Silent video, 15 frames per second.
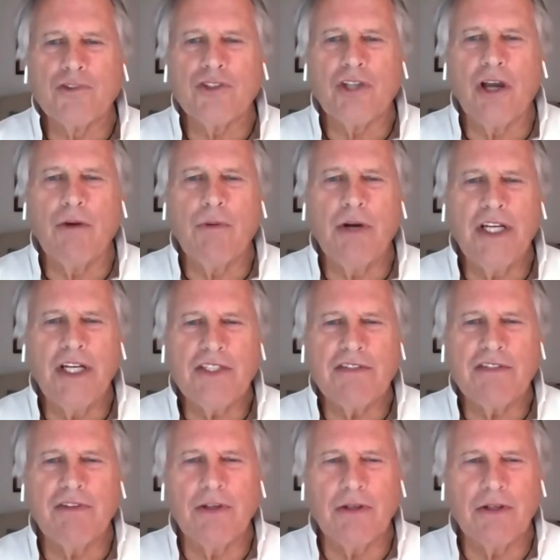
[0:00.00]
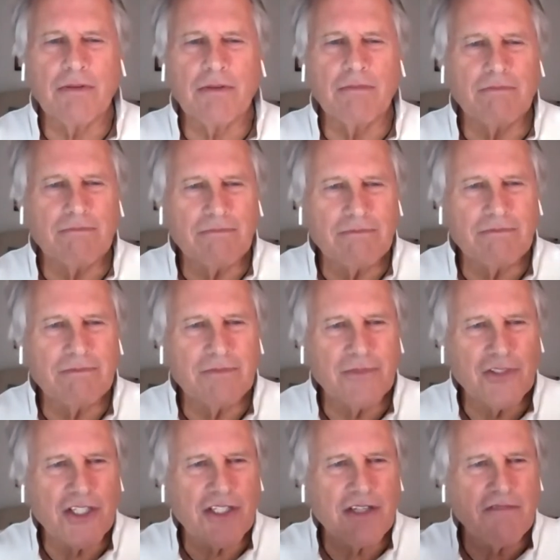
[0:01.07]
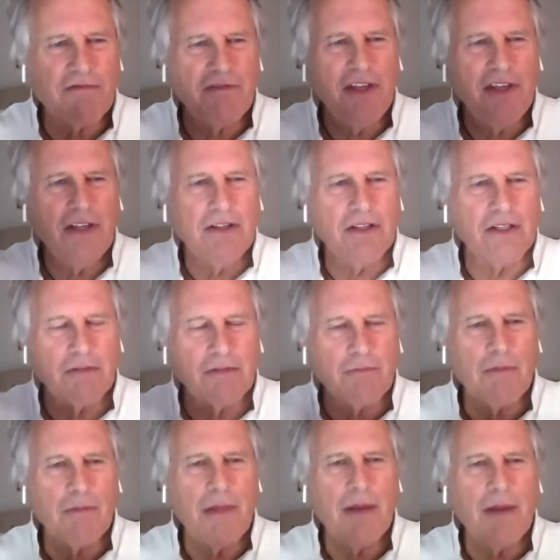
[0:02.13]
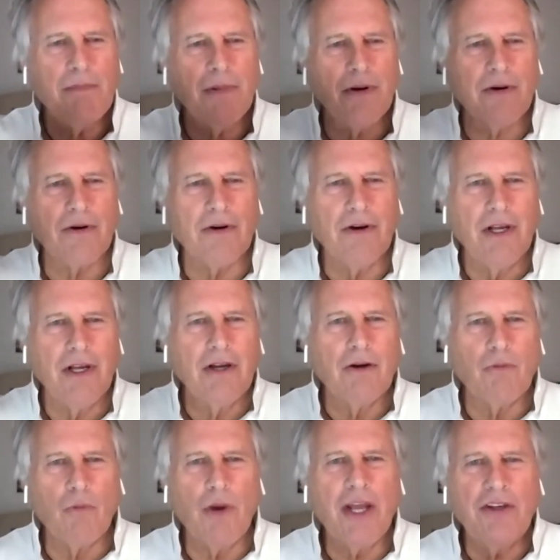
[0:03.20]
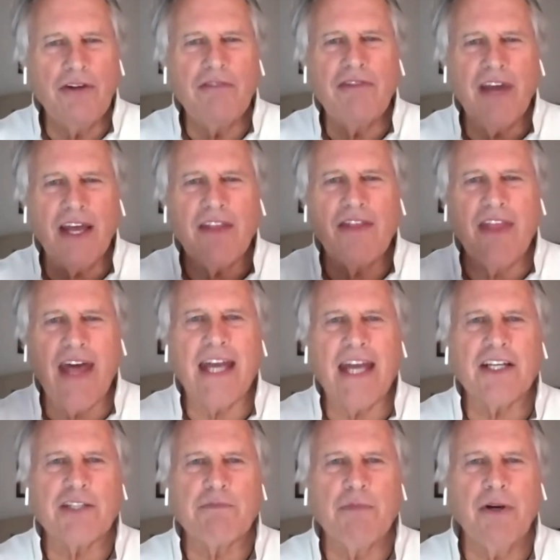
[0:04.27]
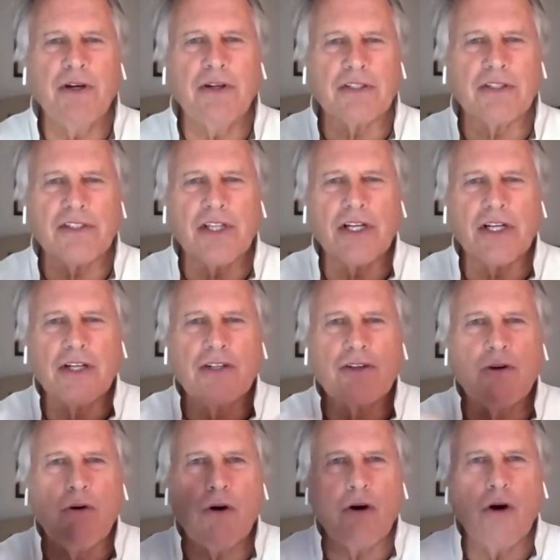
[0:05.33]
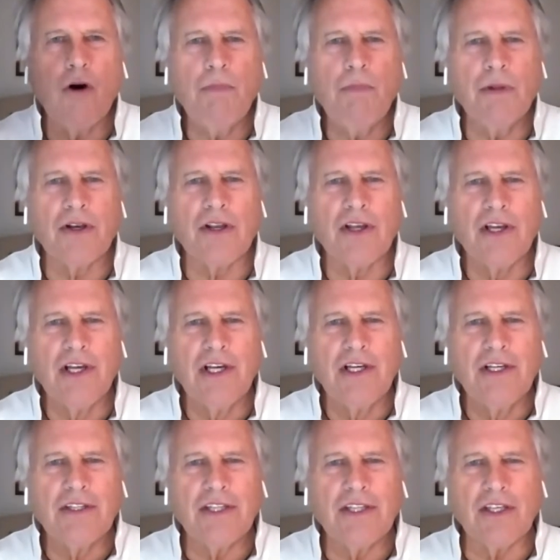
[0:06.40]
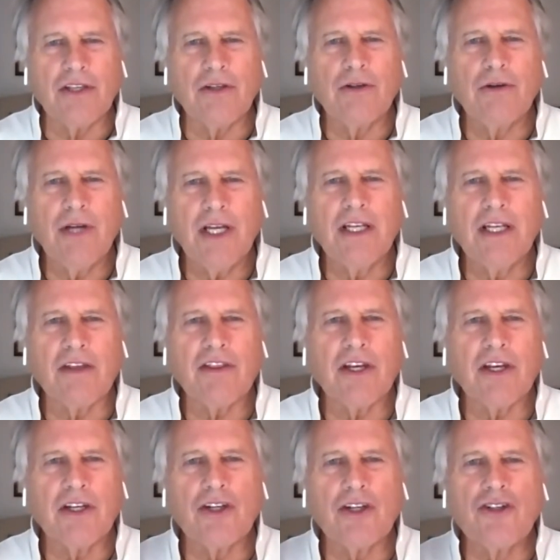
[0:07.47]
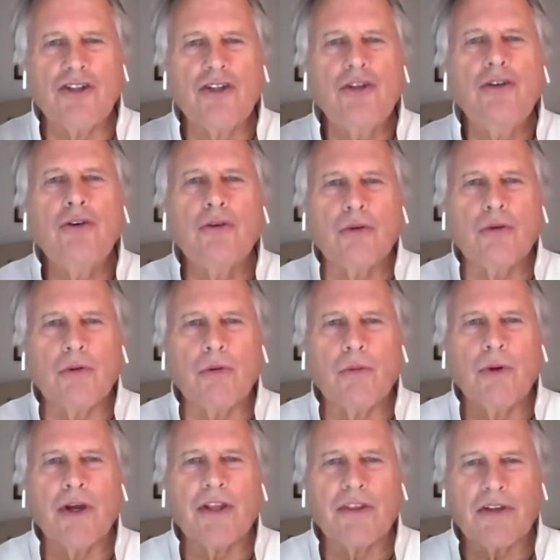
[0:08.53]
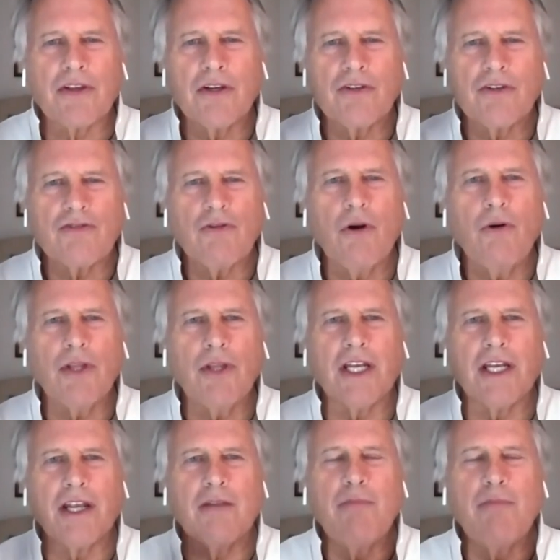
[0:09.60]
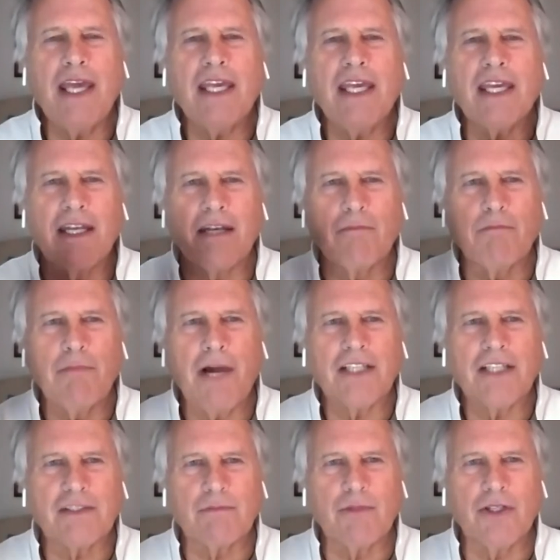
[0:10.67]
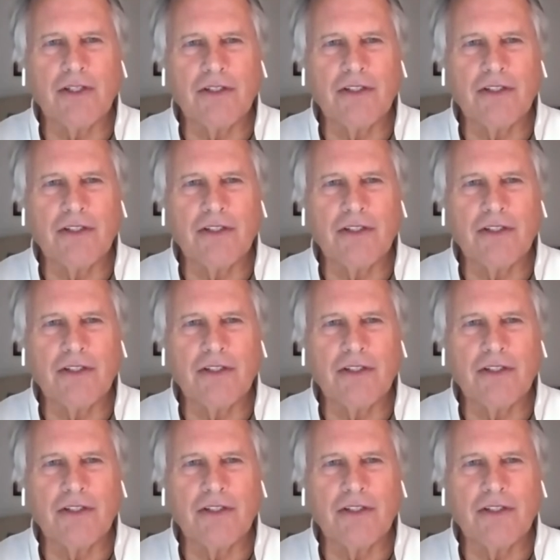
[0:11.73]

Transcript: So I want each of you to just feel and remember when you've had that experience, that a door opened that you had nothing to do with controlling and making possible.